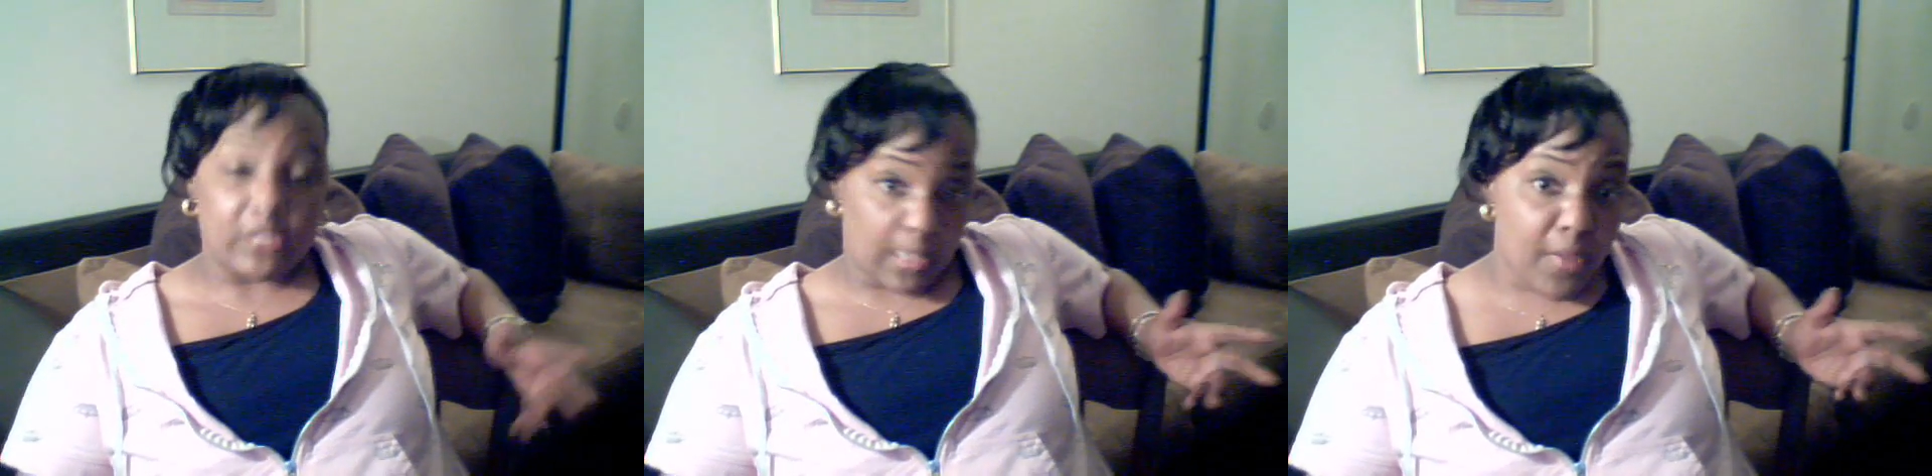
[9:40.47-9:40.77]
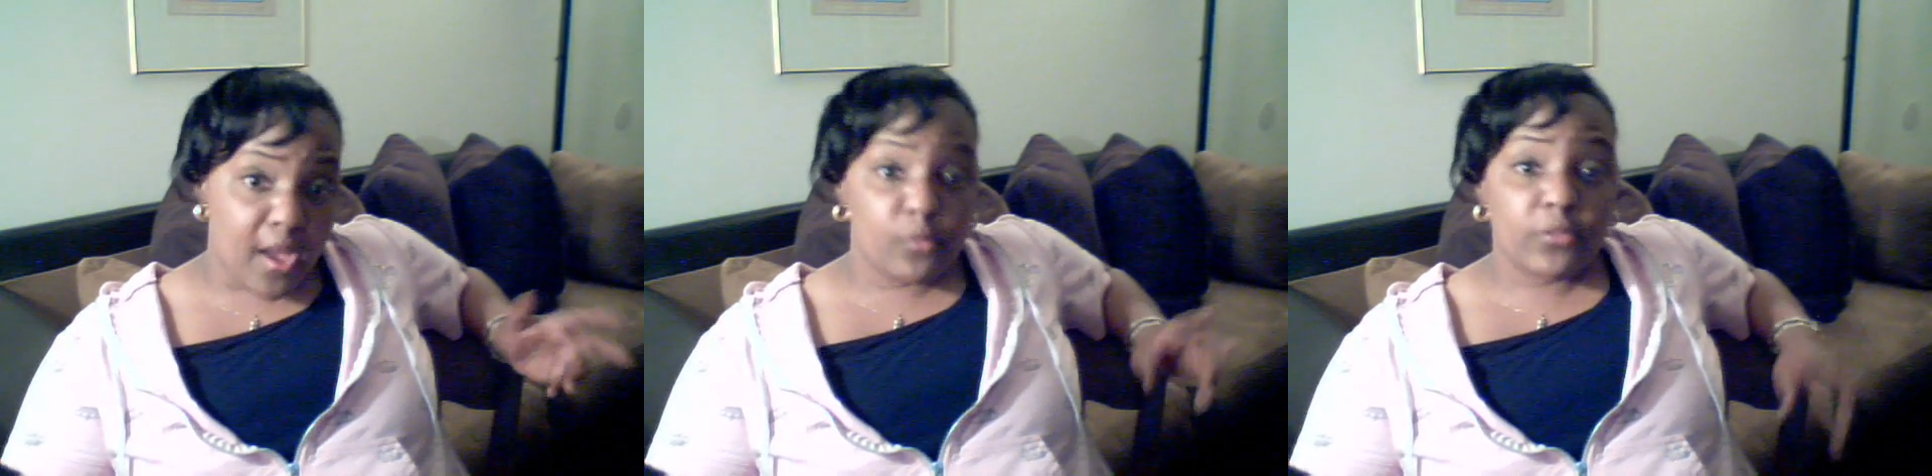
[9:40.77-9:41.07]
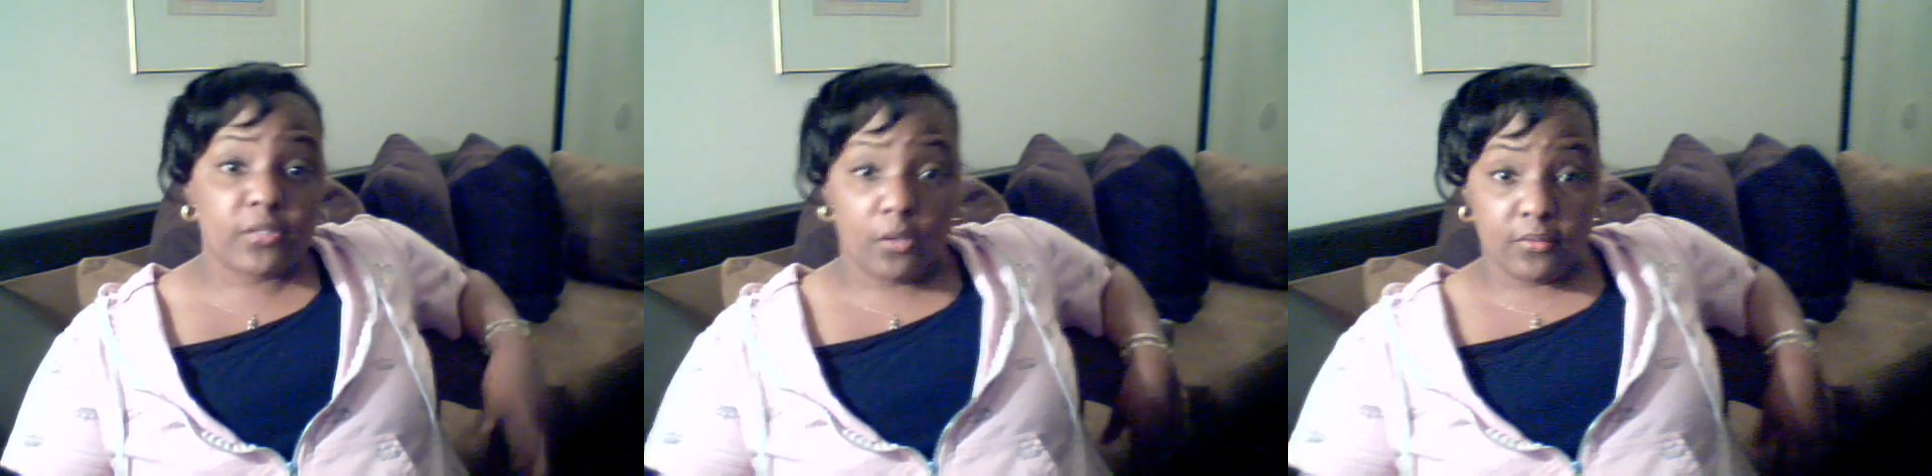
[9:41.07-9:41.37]
somebody
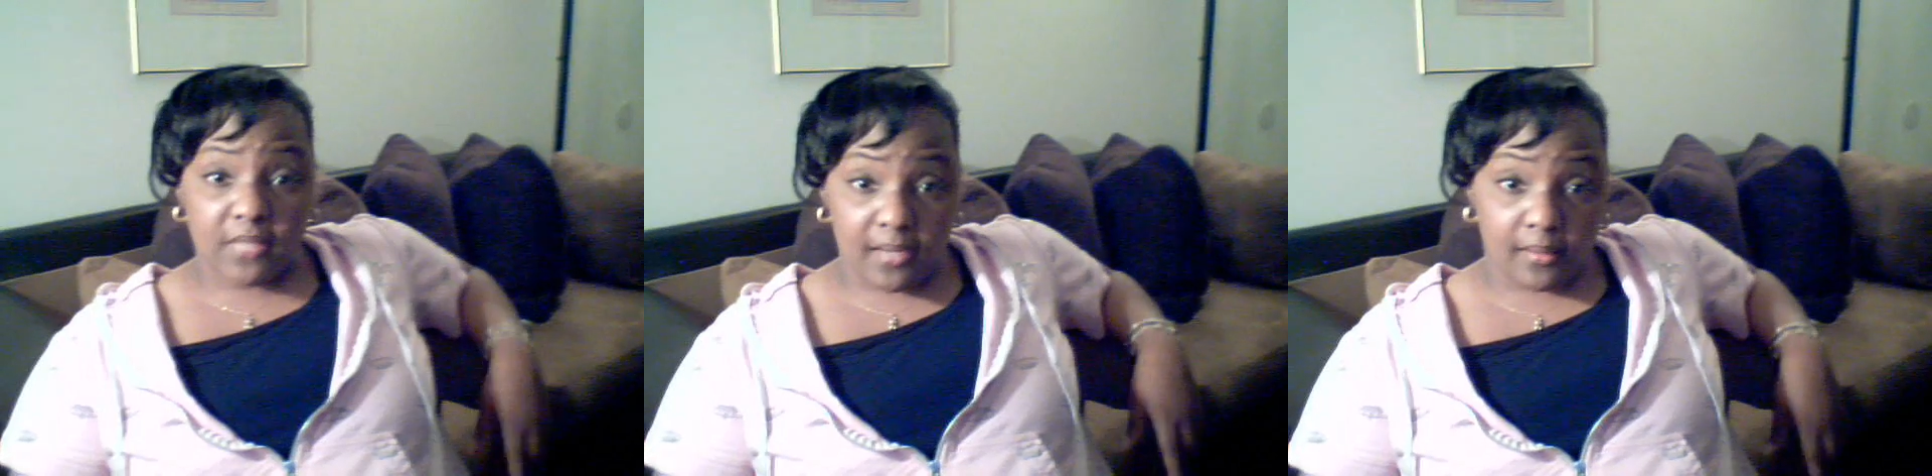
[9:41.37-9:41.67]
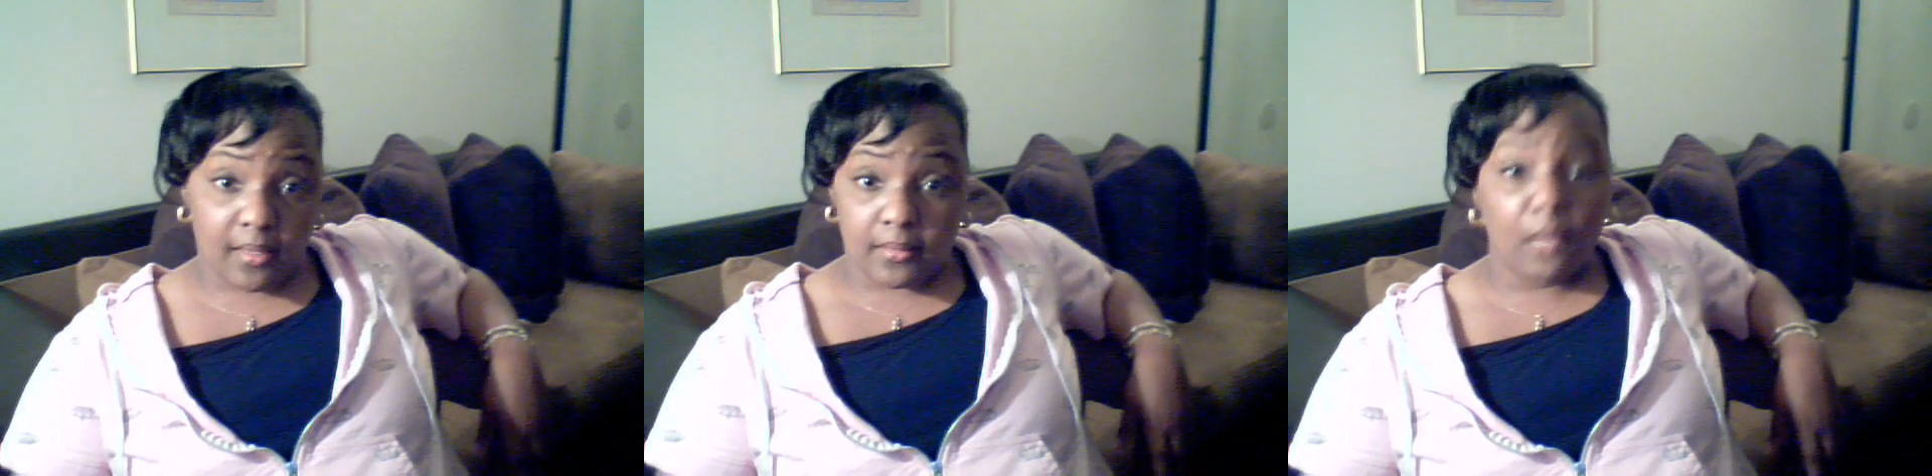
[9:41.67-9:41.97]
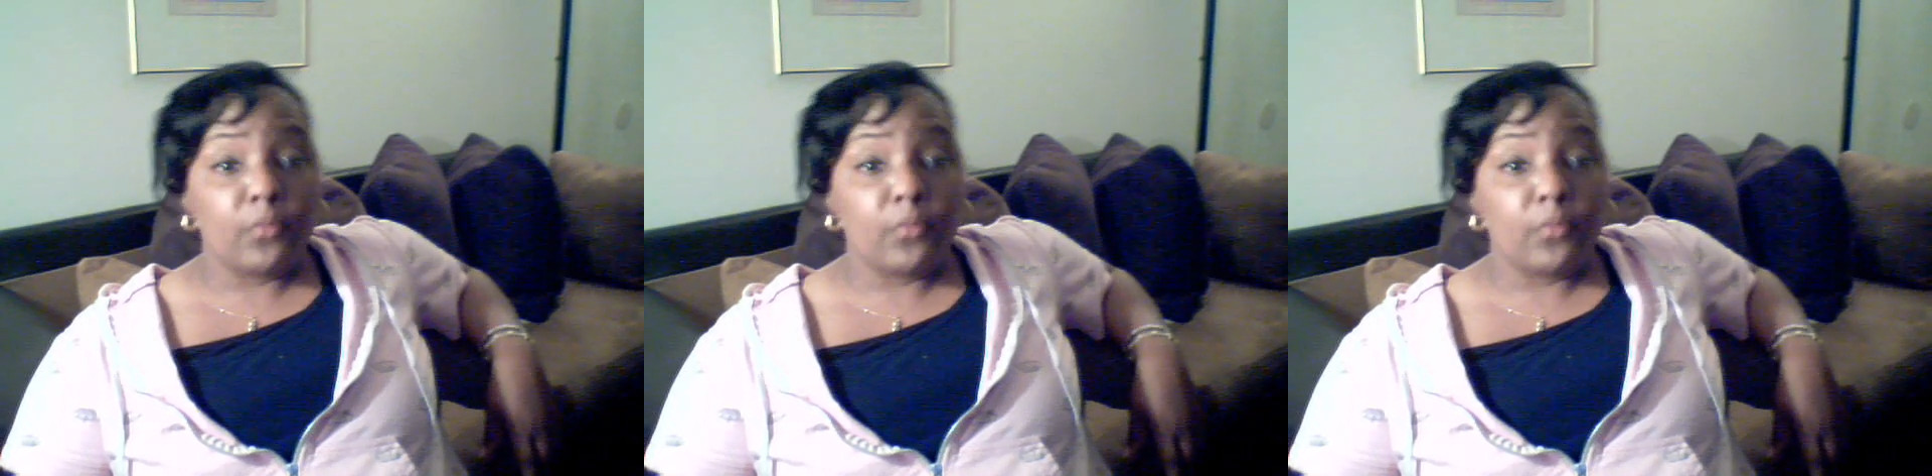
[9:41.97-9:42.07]
was going to die that day.